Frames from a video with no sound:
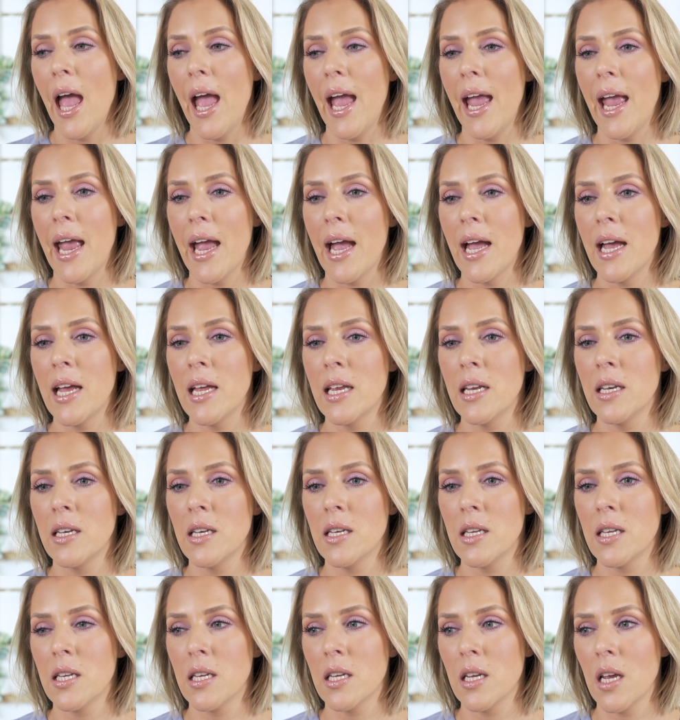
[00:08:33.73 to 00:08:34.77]

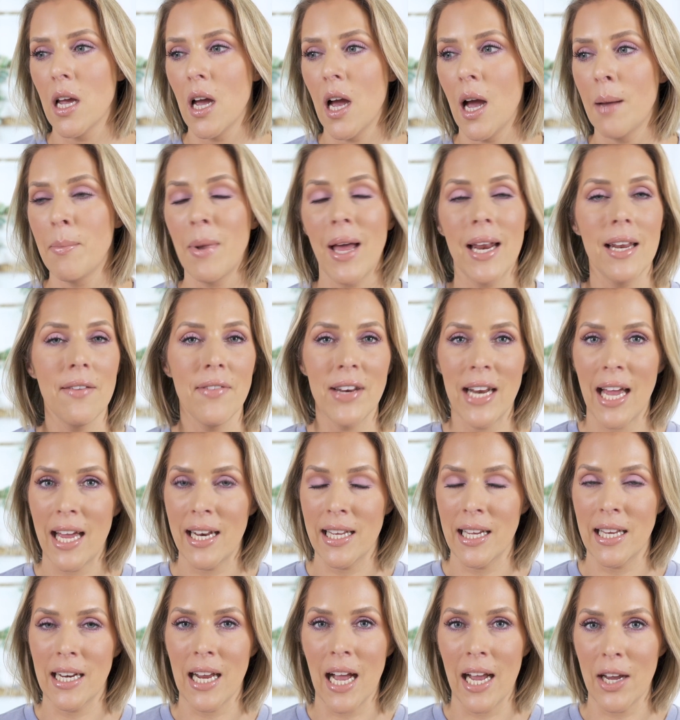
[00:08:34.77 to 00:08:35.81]
And I'm not even
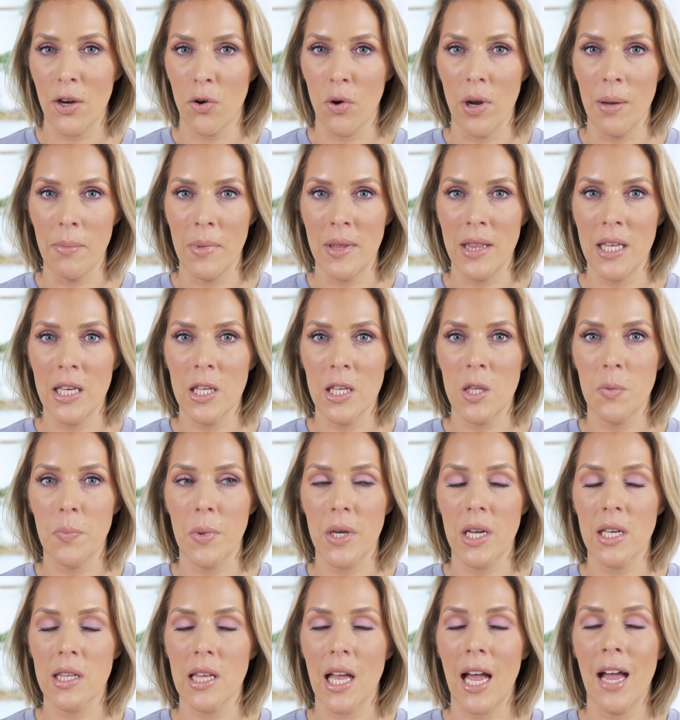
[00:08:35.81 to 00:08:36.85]
adding an eye cream in this
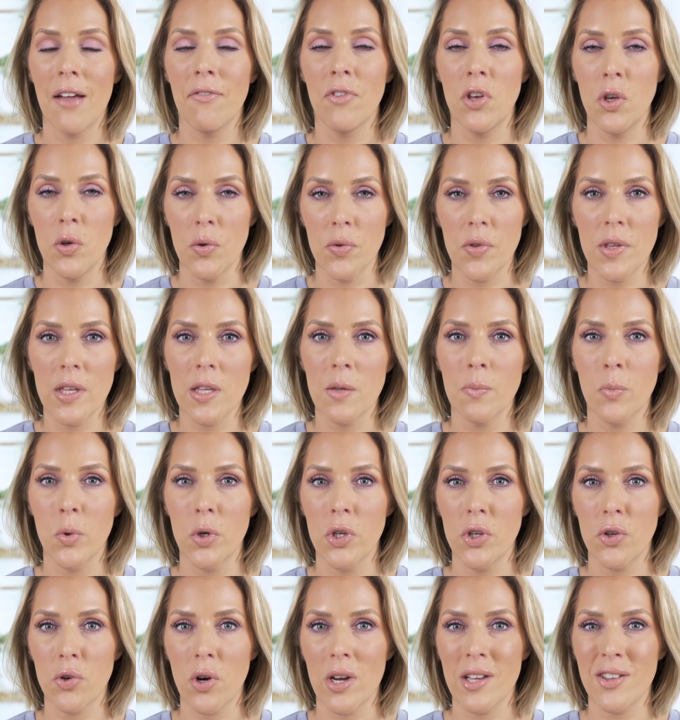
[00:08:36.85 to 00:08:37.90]
because I have used this
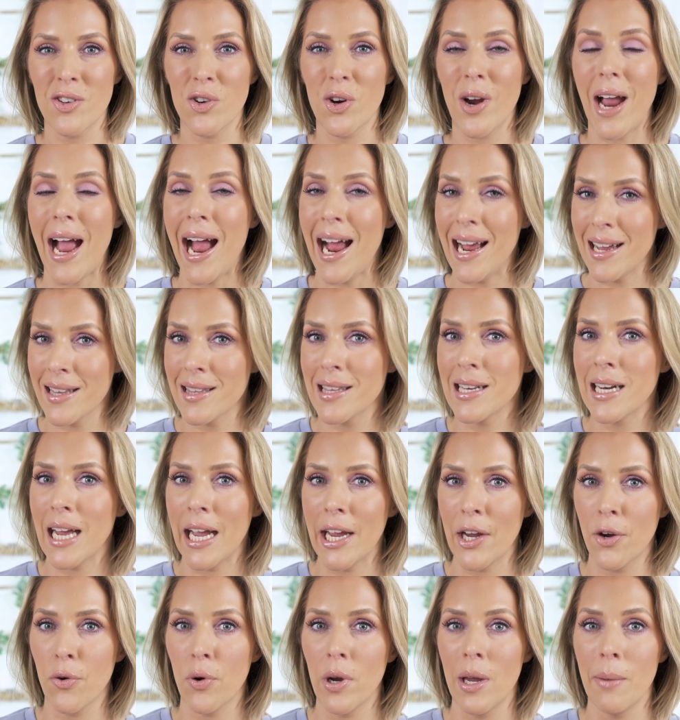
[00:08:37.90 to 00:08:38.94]
moisturizer as an eye
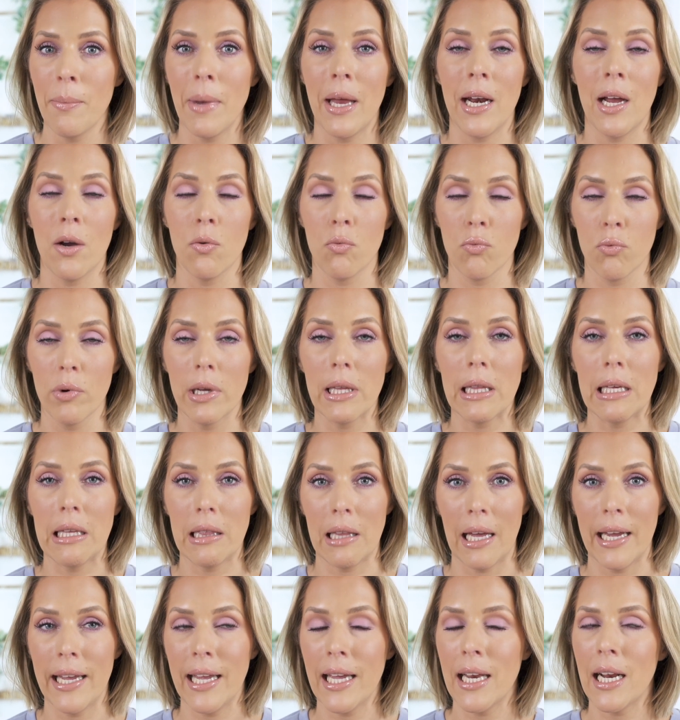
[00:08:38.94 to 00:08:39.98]
cream and I really
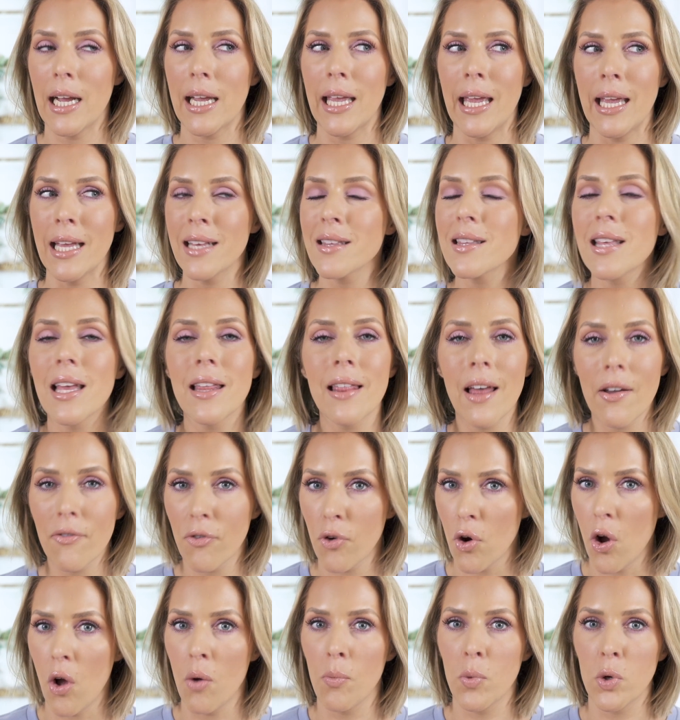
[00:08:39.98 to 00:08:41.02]
like it. I can't say that
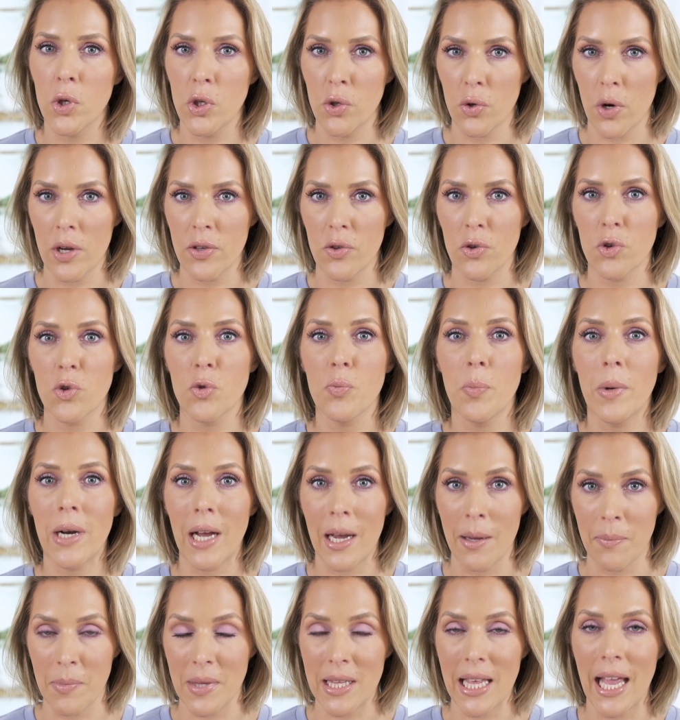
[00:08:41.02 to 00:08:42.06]
for all moisturizers, but
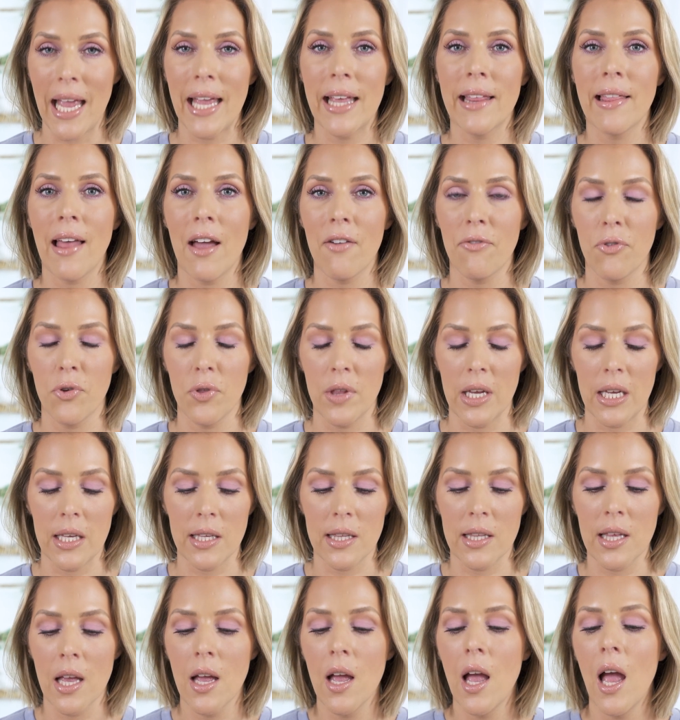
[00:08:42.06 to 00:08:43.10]
I'm saying that for
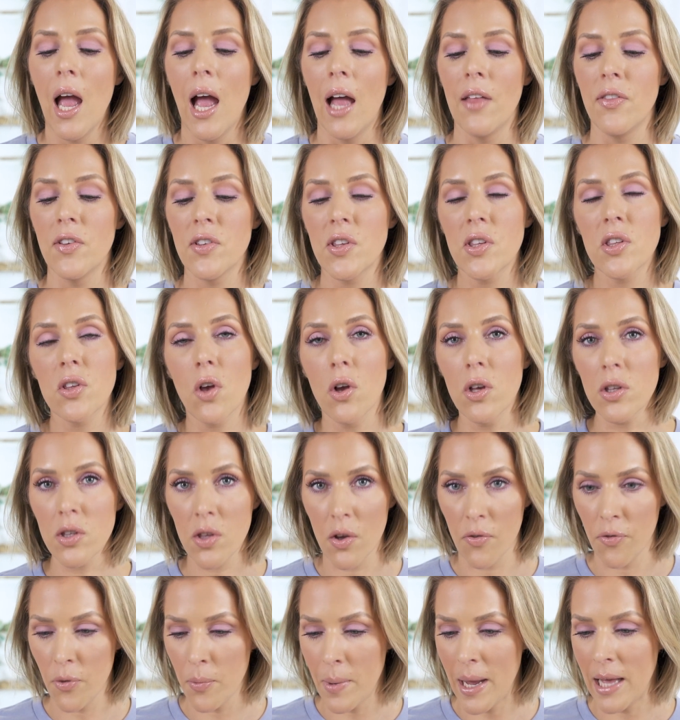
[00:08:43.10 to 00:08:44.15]
this. And this is
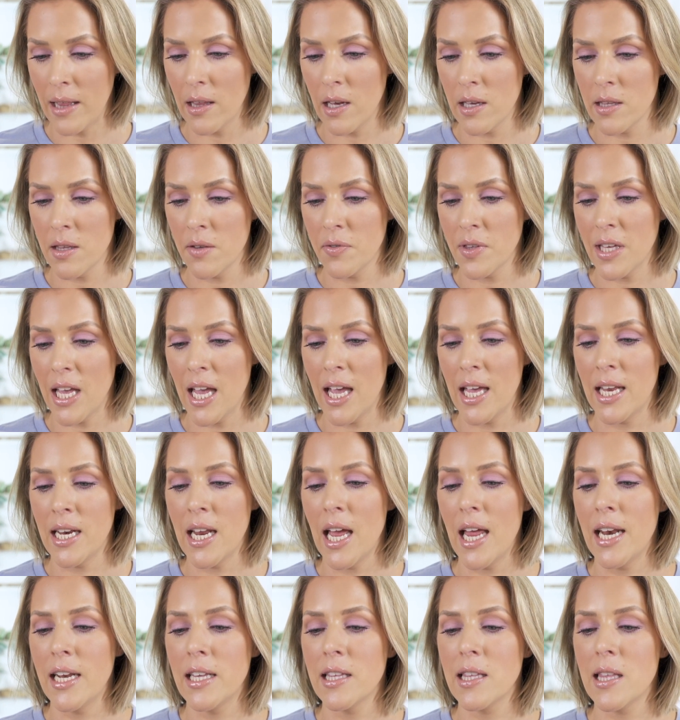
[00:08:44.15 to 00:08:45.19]
also from Allies of Skin
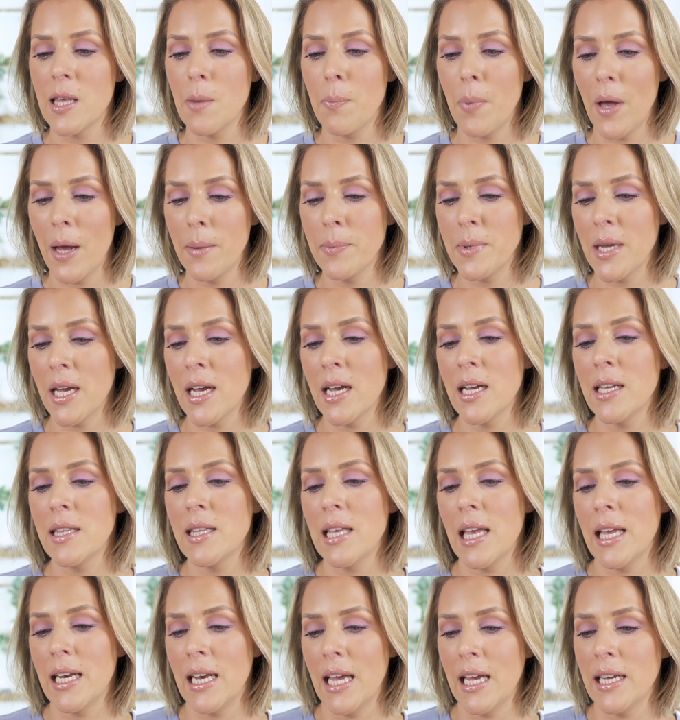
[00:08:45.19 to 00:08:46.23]
and it's the
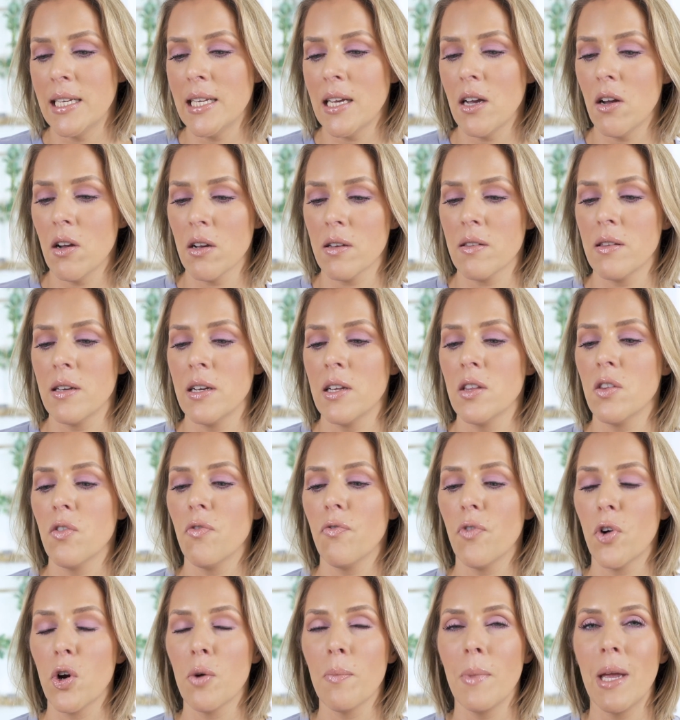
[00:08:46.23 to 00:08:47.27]
Peptides and Antioxidants
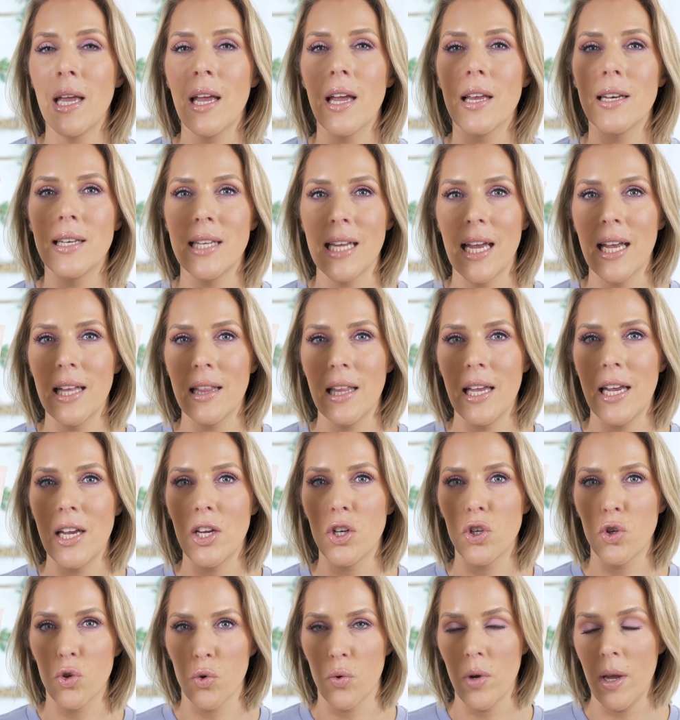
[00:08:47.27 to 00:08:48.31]
Firming
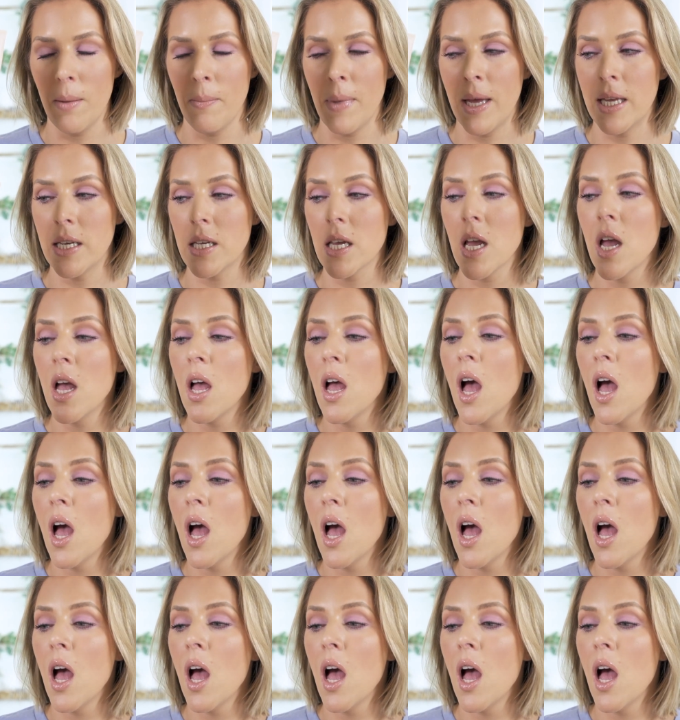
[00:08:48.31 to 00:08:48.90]
Daily Treatment.